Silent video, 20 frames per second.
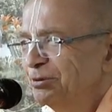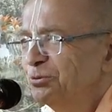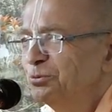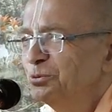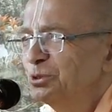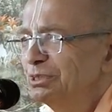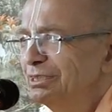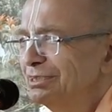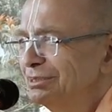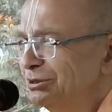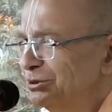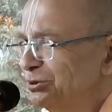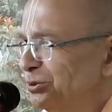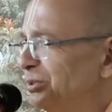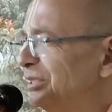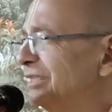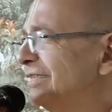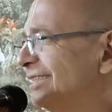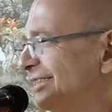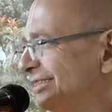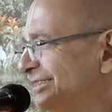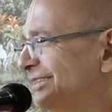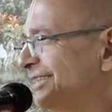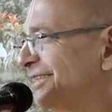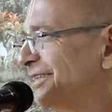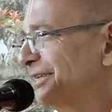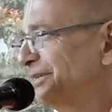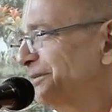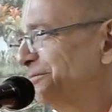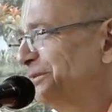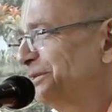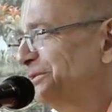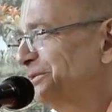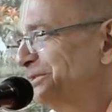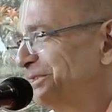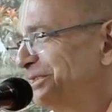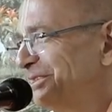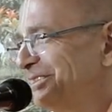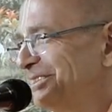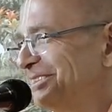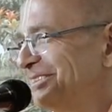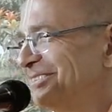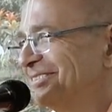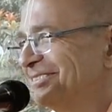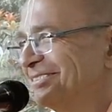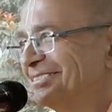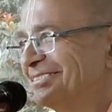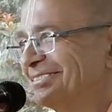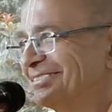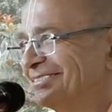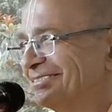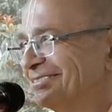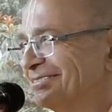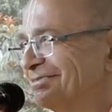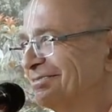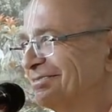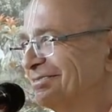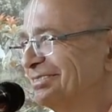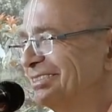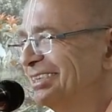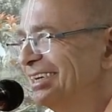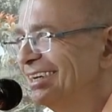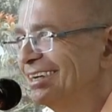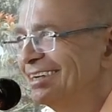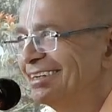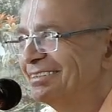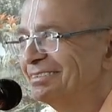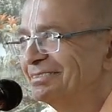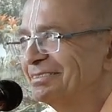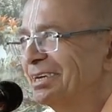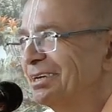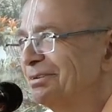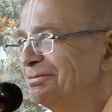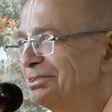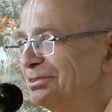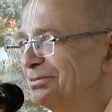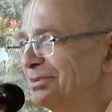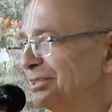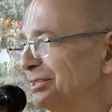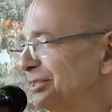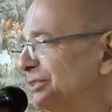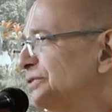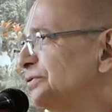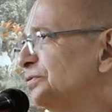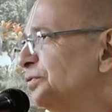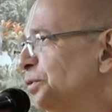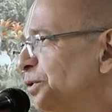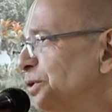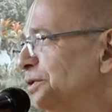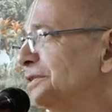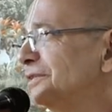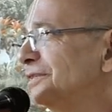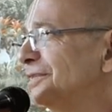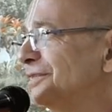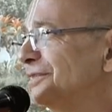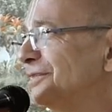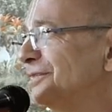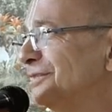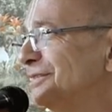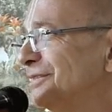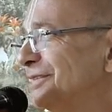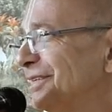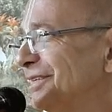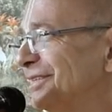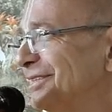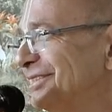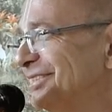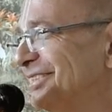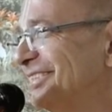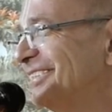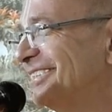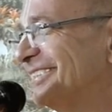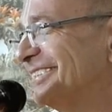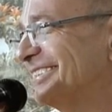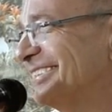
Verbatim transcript: What is so interesting about it? Yeah, everyone has fallen in this age.